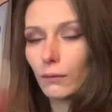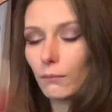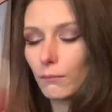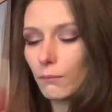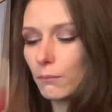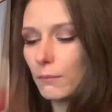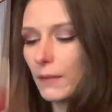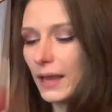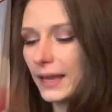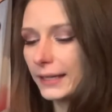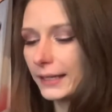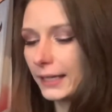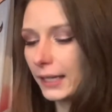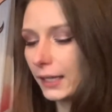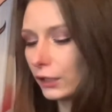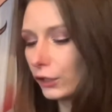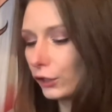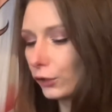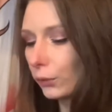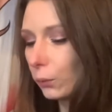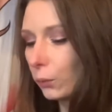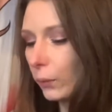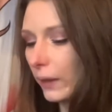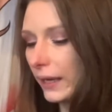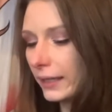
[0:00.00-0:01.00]
making
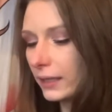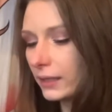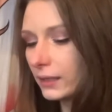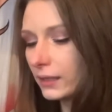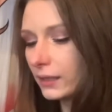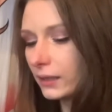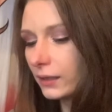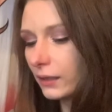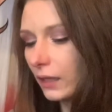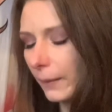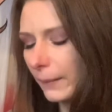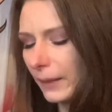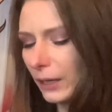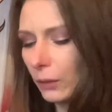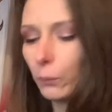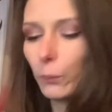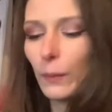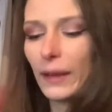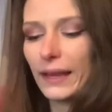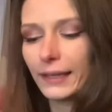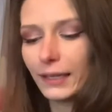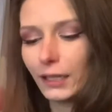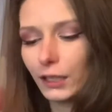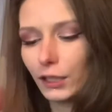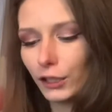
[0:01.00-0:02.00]
your wicks.
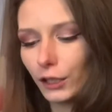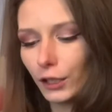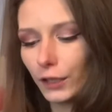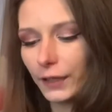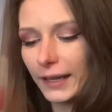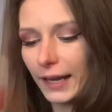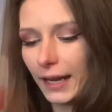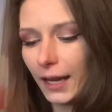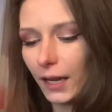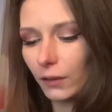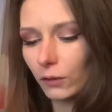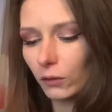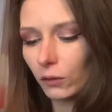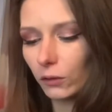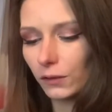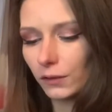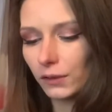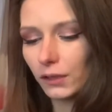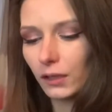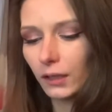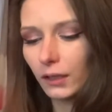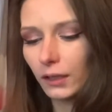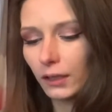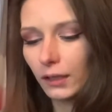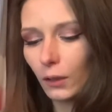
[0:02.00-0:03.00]
Making your candles.